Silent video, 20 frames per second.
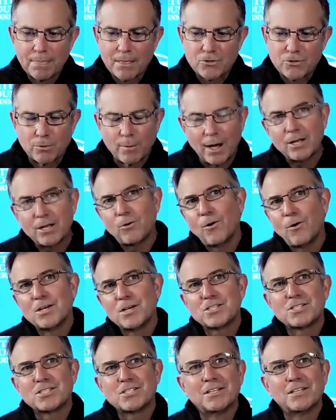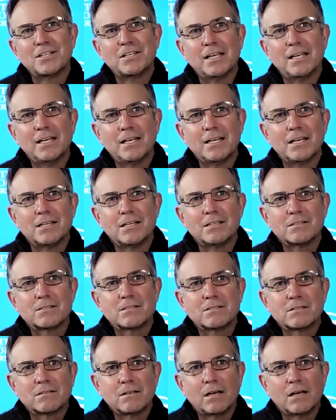So my question is,